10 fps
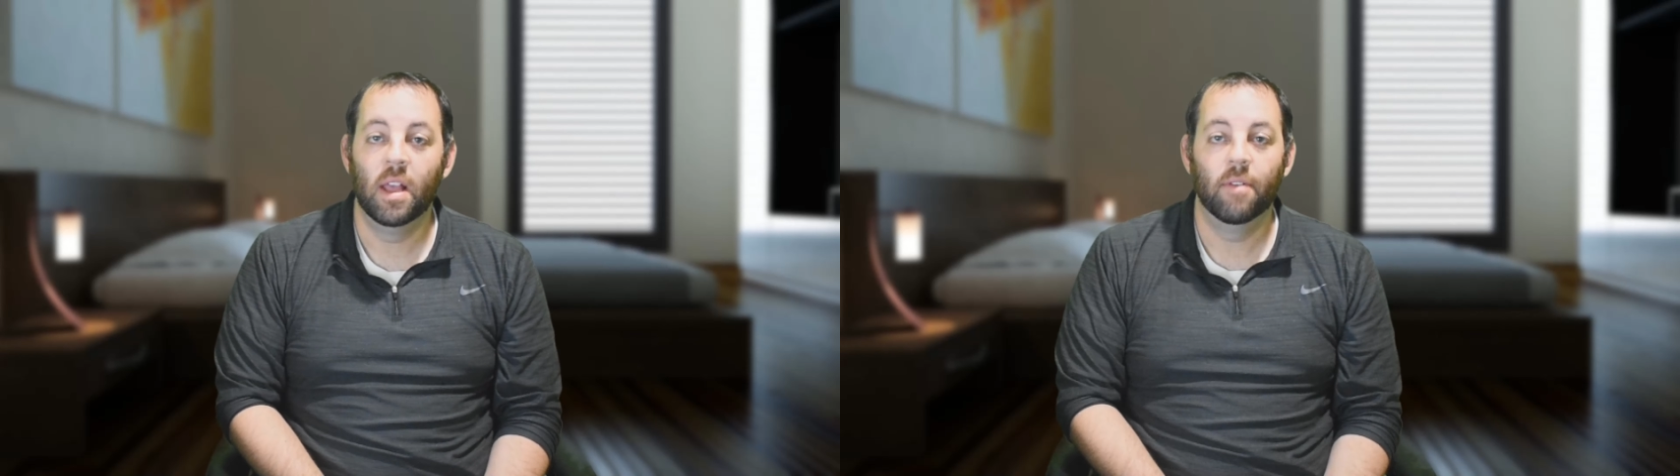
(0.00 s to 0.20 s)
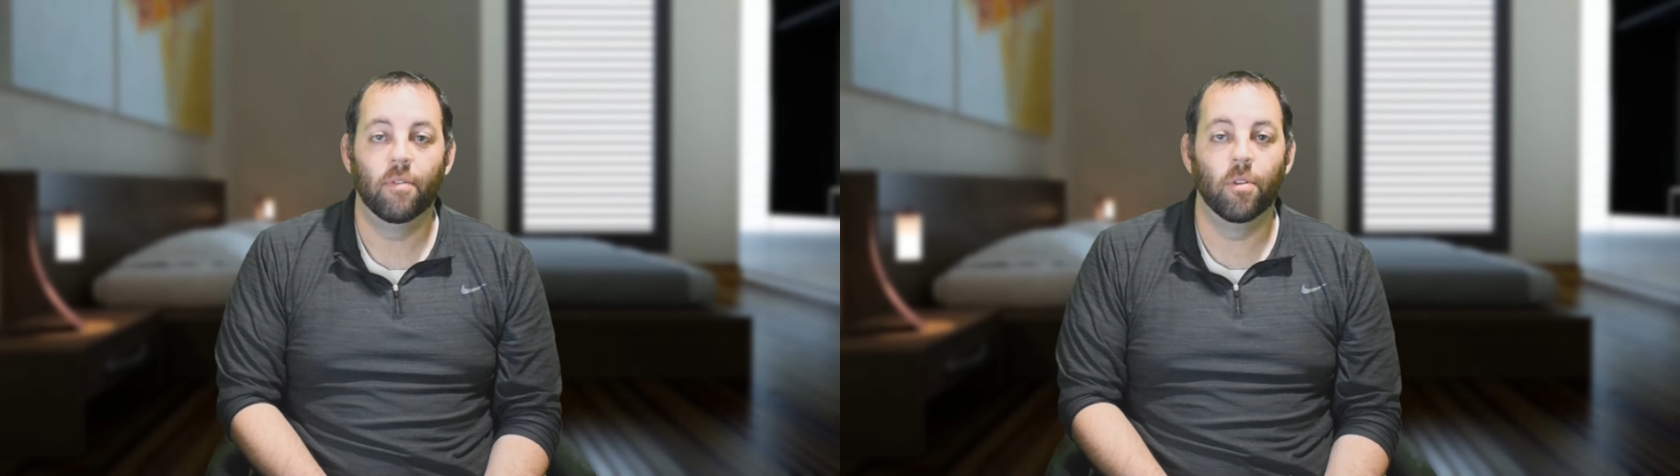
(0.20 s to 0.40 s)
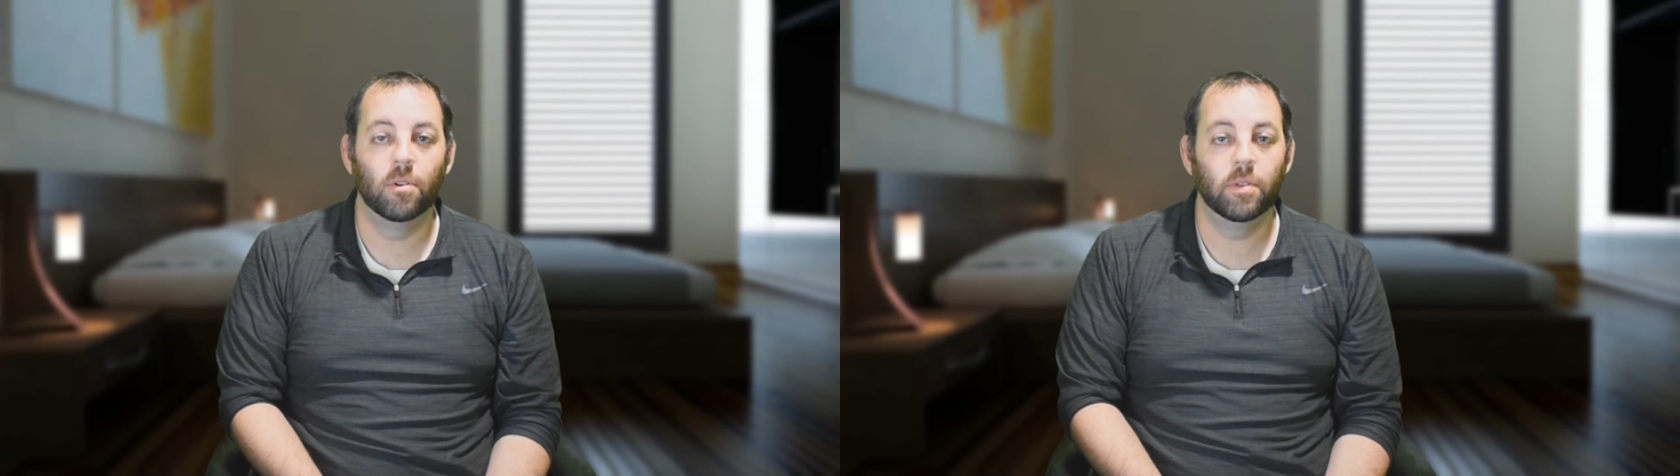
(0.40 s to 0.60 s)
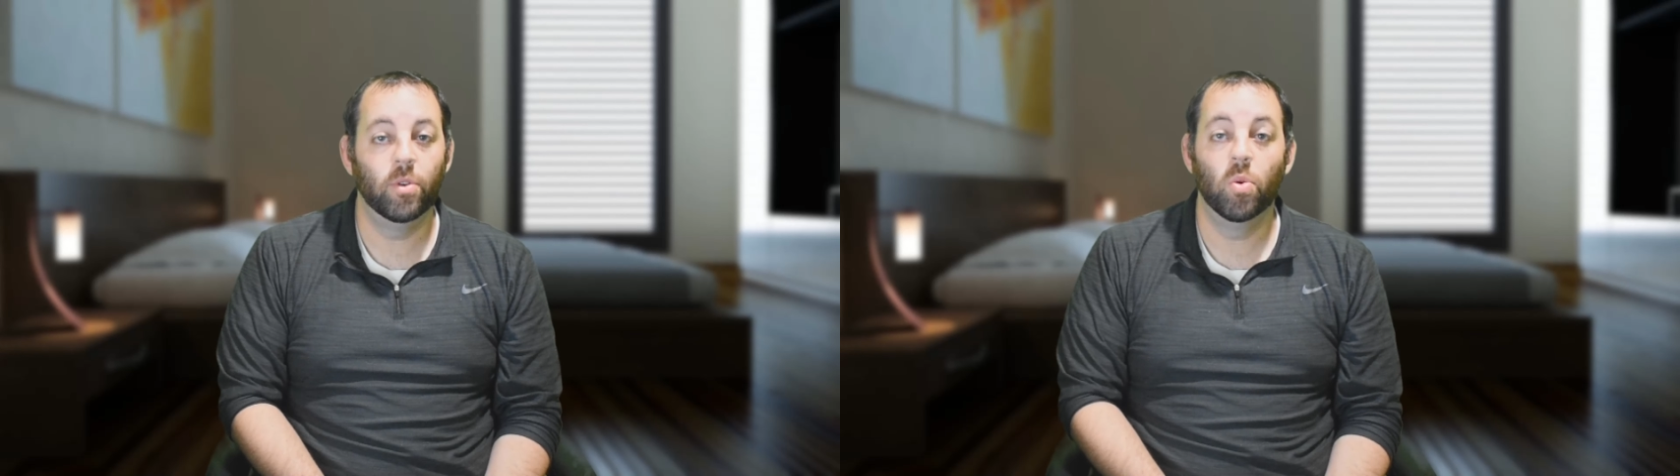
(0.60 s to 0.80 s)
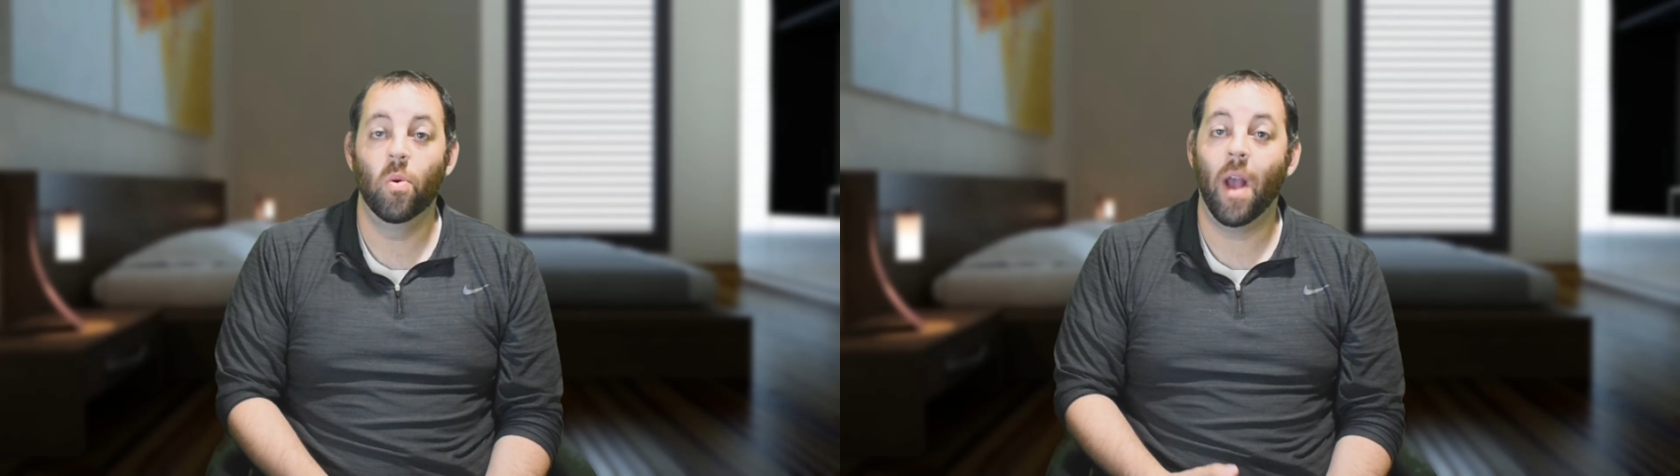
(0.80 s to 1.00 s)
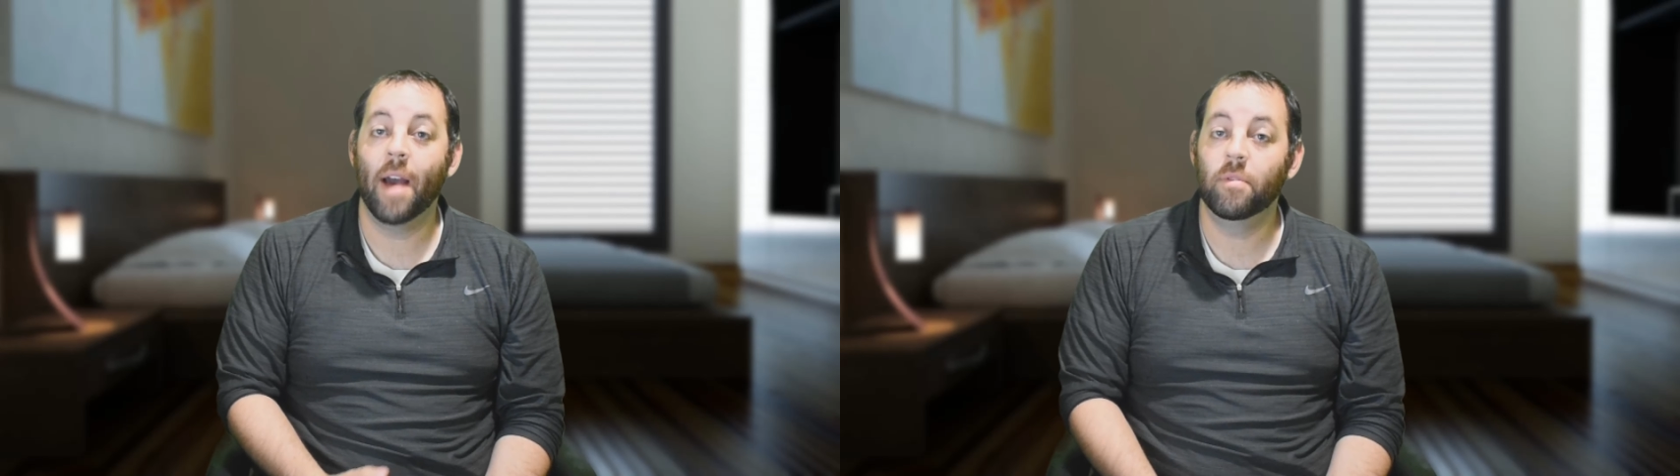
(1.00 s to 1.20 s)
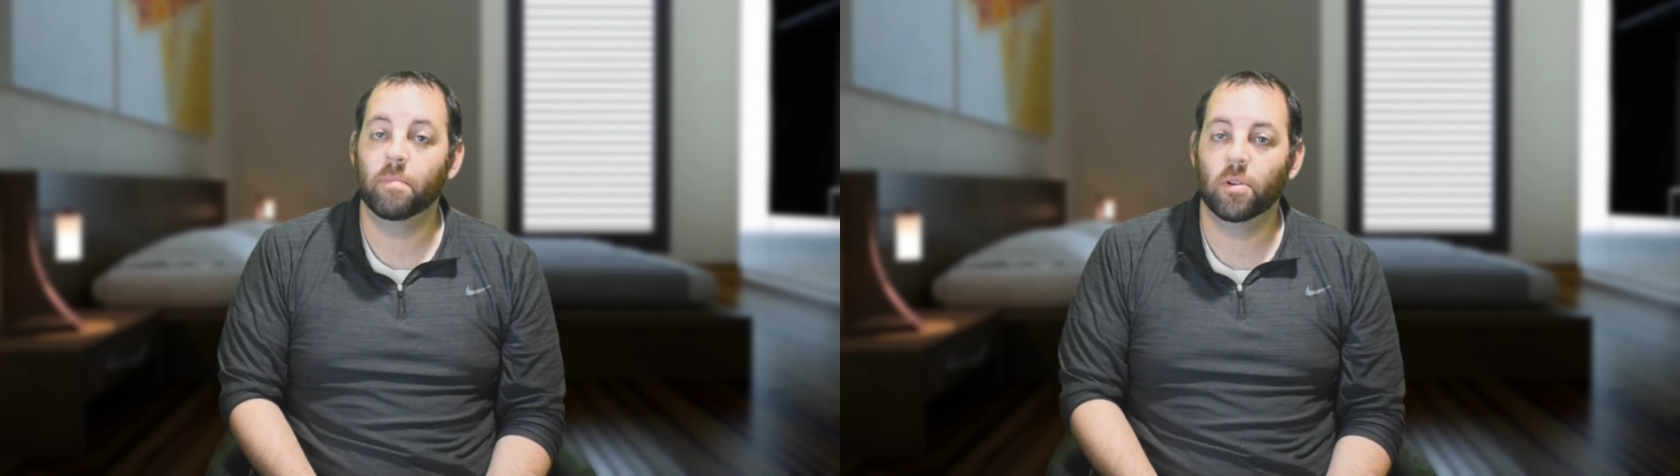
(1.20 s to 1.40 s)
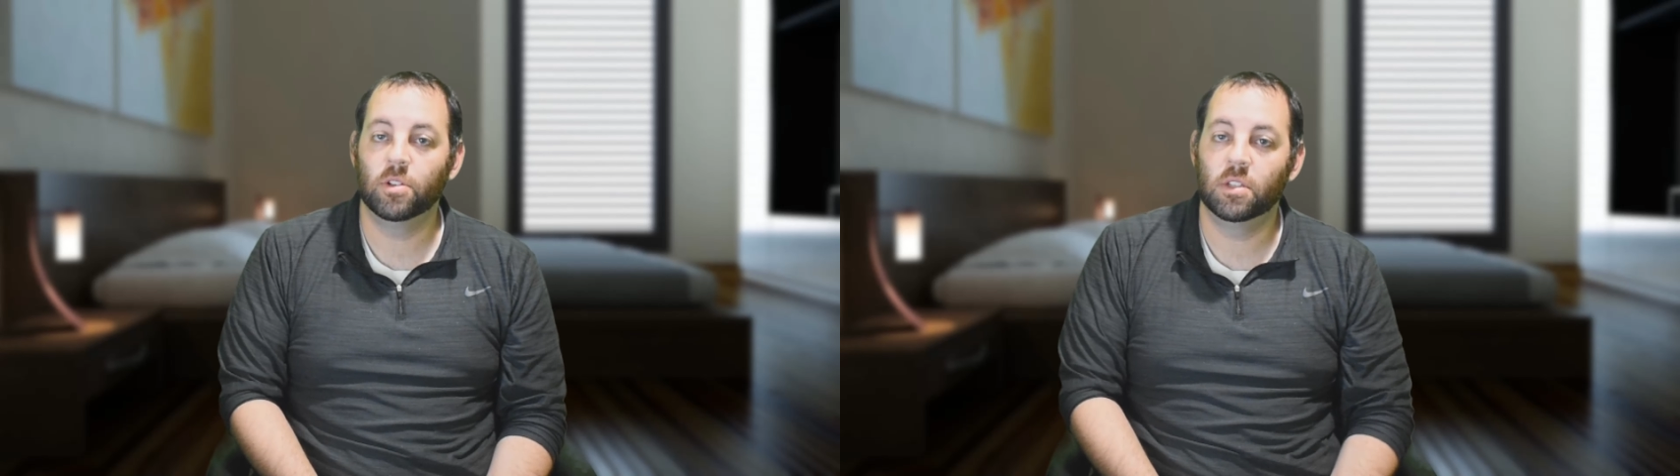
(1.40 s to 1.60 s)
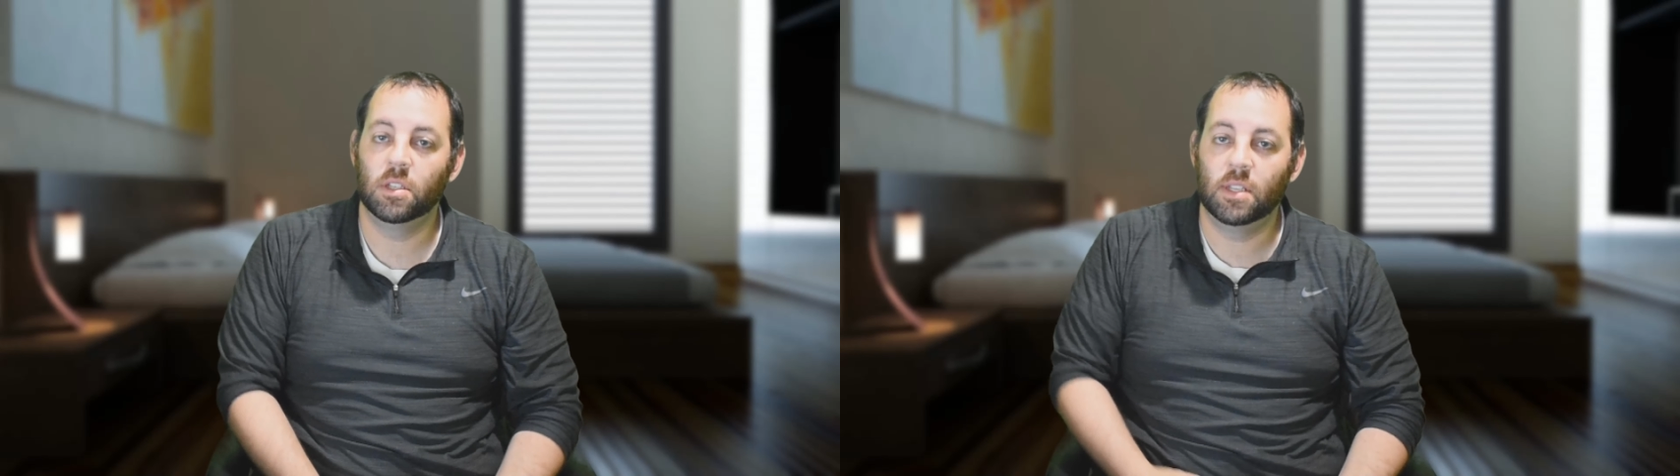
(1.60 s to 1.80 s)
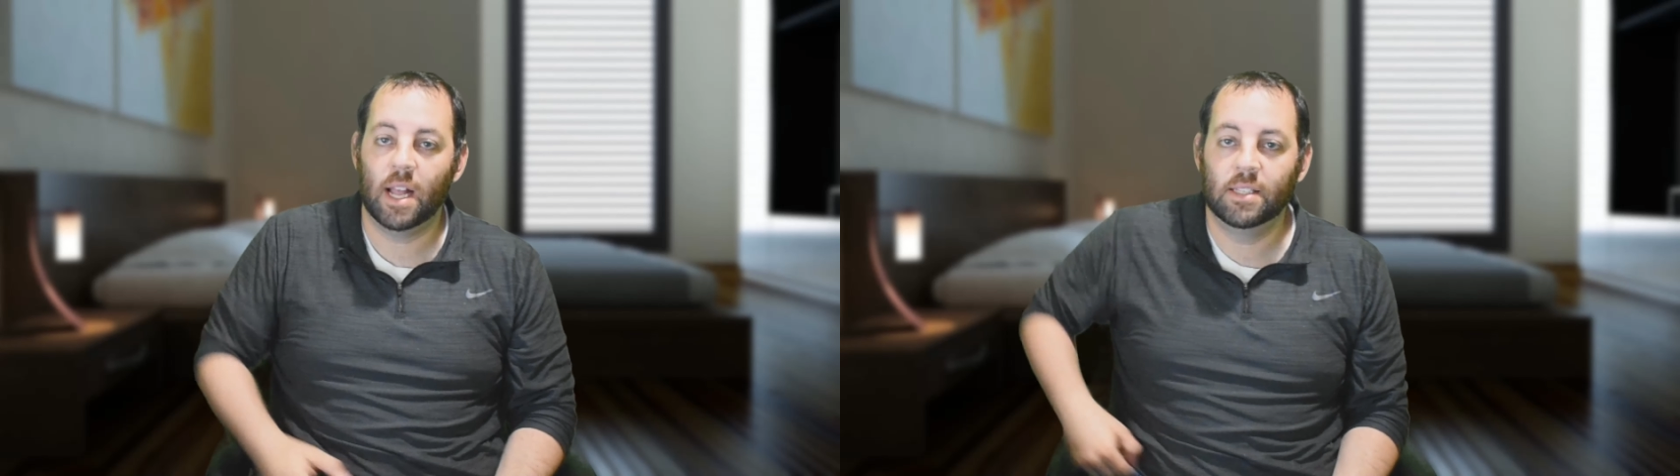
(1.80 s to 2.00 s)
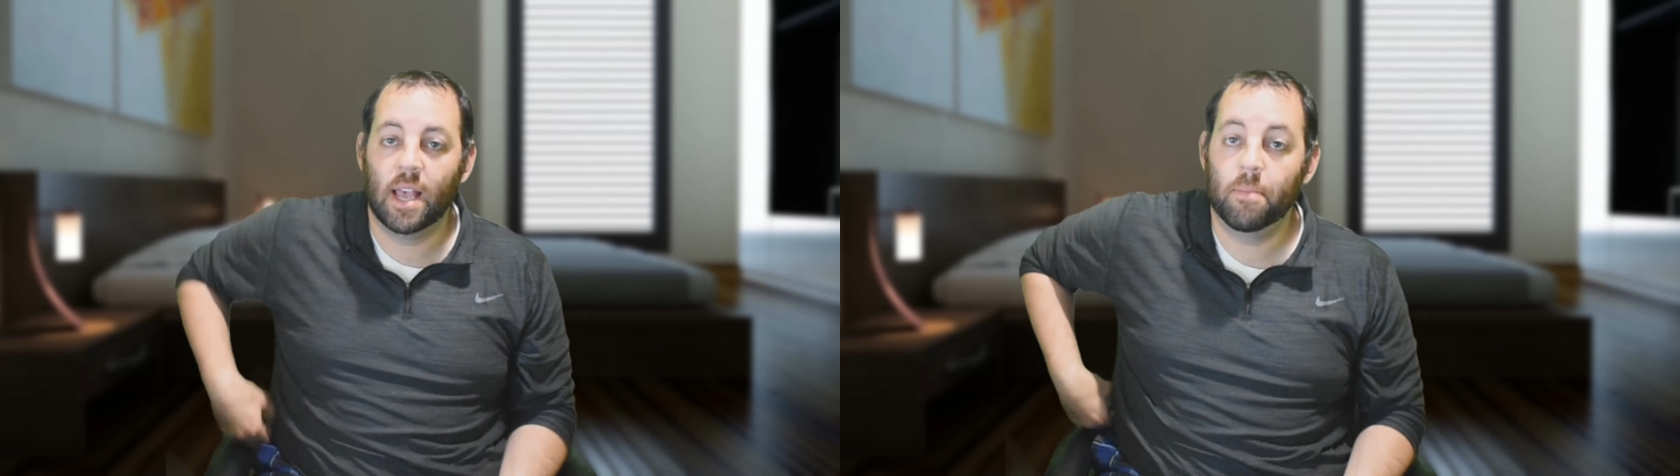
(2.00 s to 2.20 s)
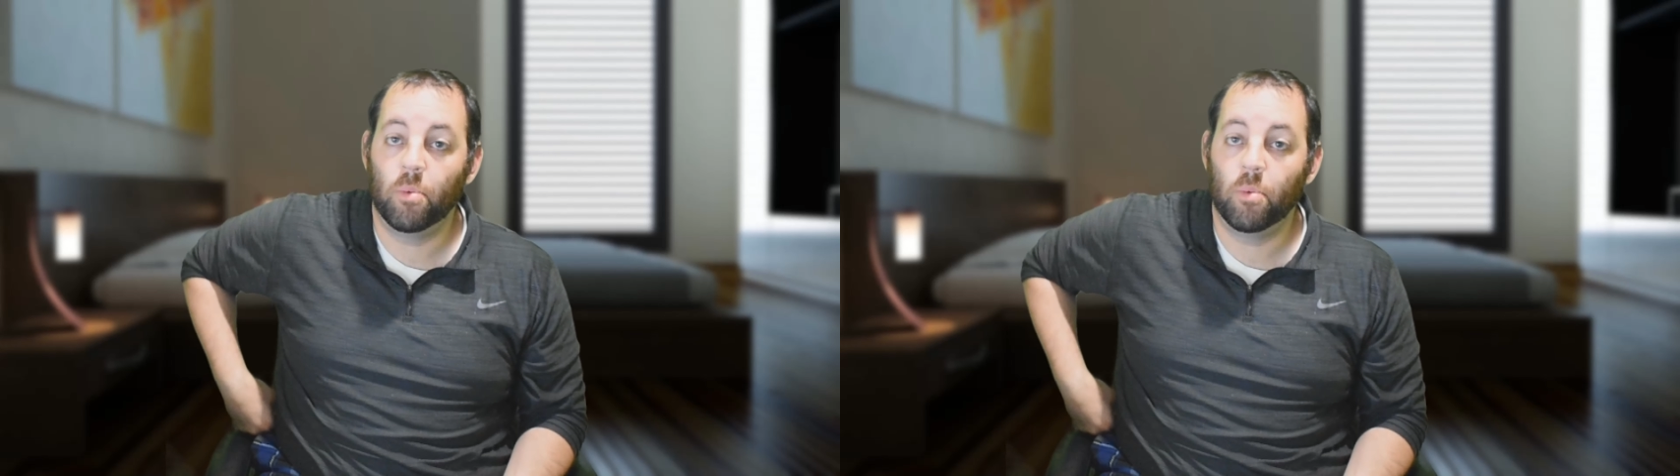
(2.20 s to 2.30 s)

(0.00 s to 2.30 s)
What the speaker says: For those of you who haven't purchased the Stats app